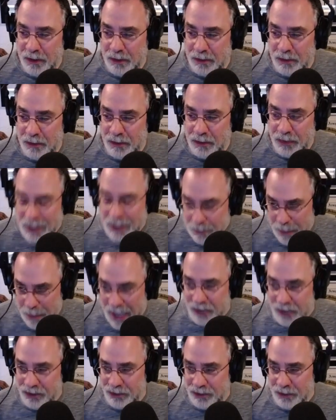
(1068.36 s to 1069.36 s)
the
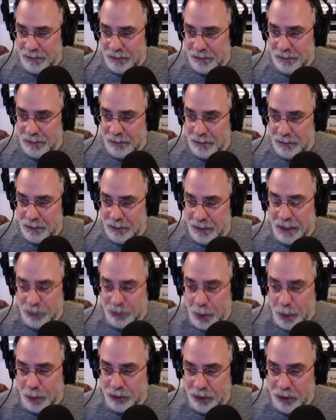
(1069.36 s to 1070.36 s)
best. That's
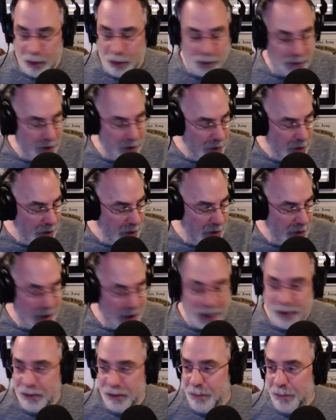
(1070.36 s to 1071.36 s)
what I was told.
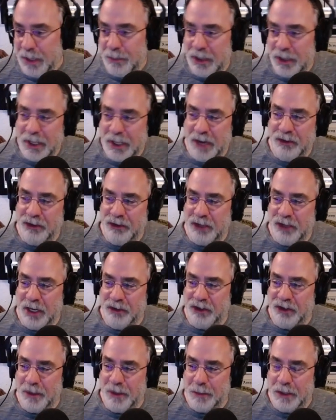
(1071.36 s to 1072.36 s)
And people got to understand
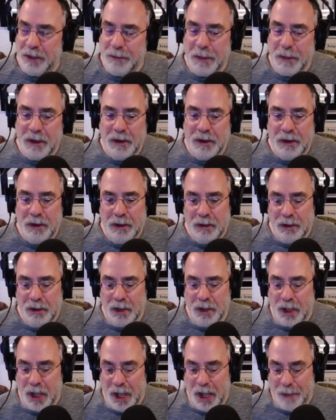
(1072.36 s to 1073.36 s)
something.
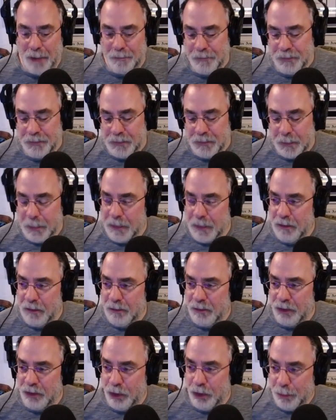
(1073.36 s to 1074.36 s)

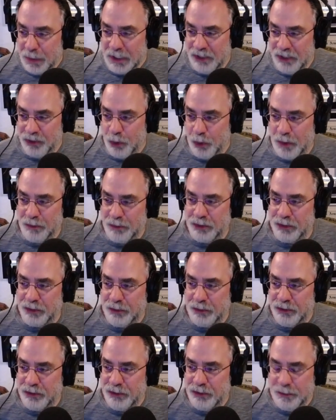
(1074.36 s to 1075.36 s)
There are police
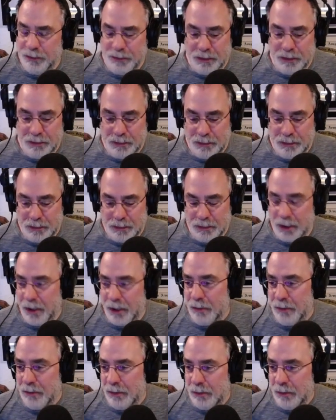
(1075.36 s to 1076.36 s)
officers,
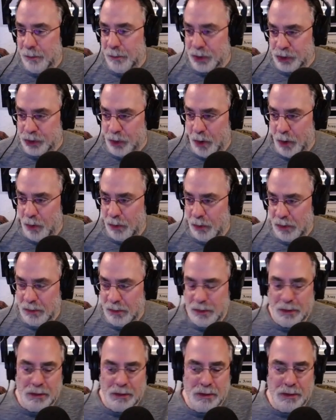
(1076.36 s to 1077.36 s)
patrol.
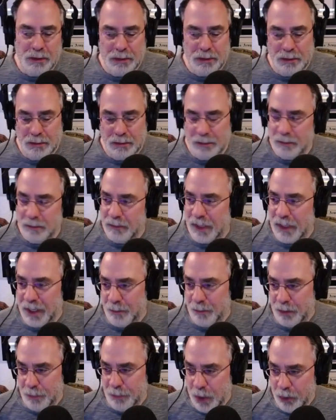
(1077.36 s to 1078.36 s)
They
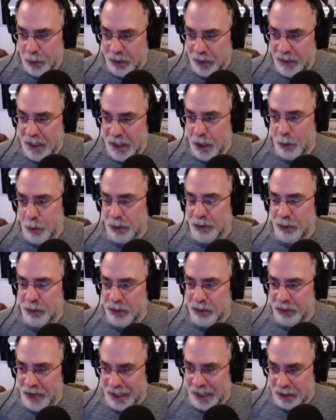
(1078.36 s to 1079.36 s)
get promoted. They go into
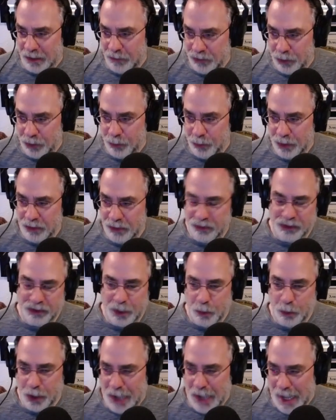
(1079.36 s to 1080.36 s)
detectives units. They
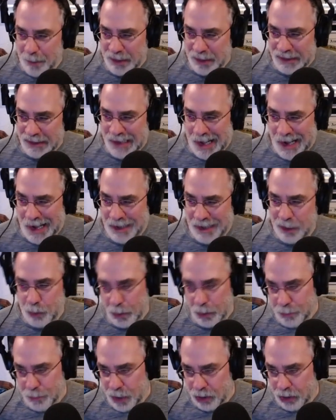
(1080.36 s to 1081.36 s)
work homicide. They
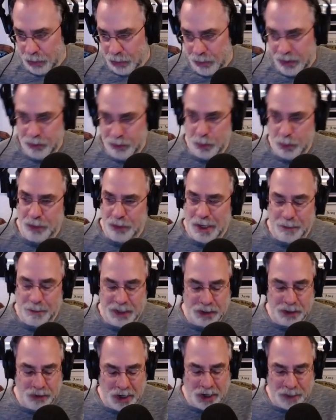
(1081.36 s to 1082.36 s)
work burglaries, work
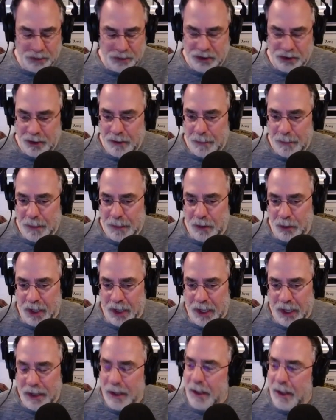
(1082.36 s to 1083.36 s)
property crimes.
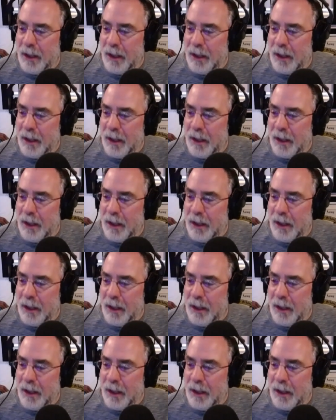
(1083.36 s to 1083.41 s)
Okay?